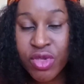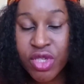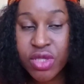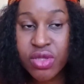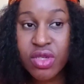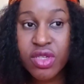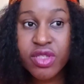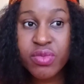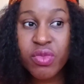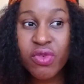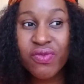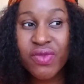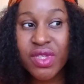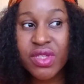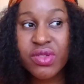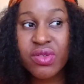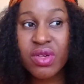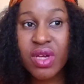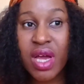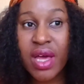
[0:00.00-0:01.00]
She just moved
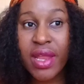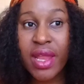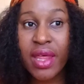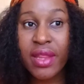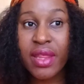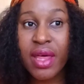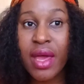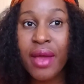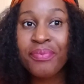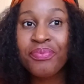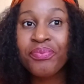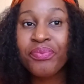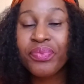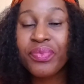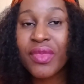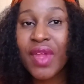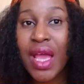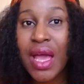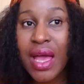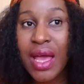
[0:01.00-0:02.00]
into Canada
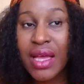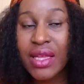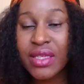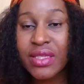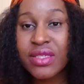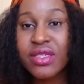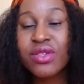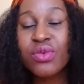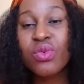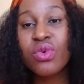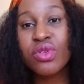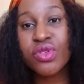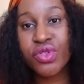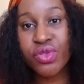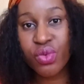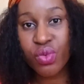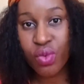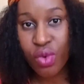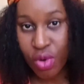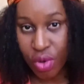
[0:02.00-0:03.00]
and she wants
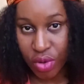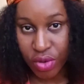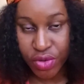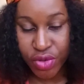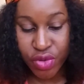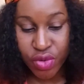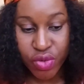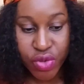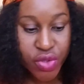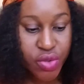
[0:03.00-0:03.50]
to work too,